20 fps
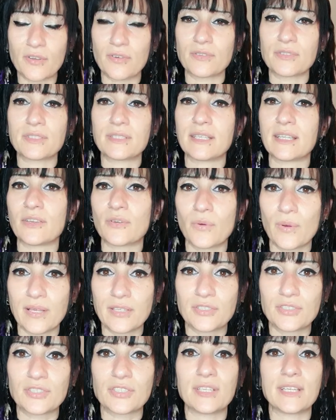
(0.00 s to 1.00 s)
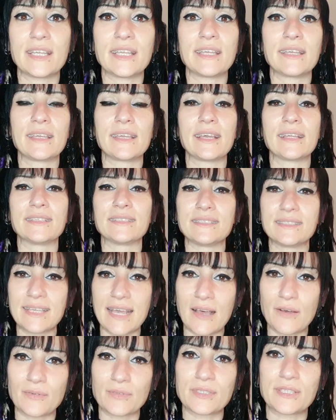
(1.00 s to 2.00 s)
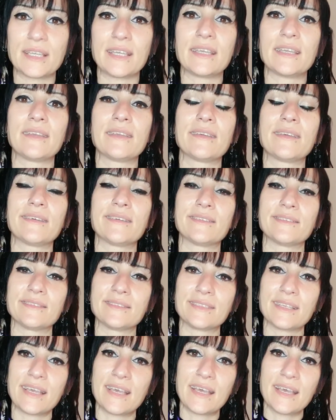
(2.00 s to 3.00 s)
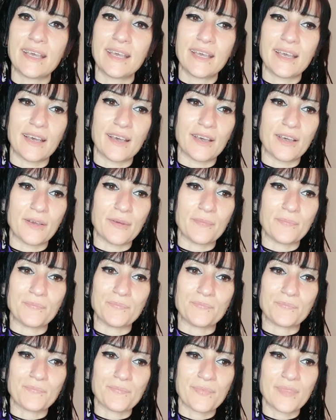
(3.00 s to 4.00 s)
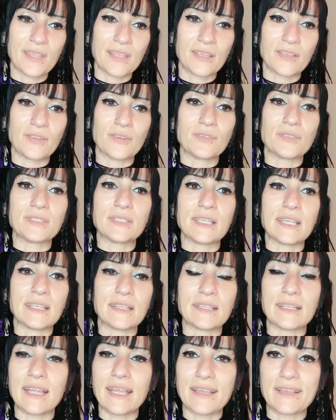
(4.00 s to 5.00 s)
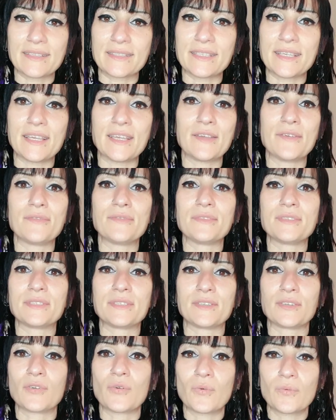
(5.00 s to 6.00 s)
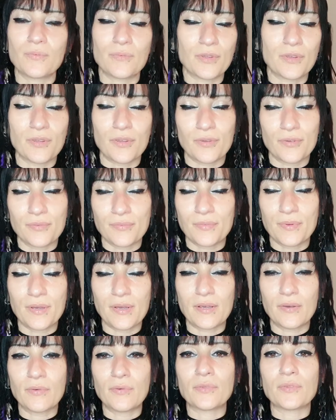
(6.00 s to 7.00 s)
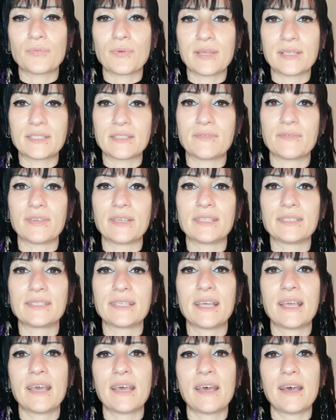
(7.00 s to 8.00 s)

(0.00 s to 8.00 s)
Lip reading: is constantly questioning and doubting and, you know, seeing the negatives and, you know, all the rest of it,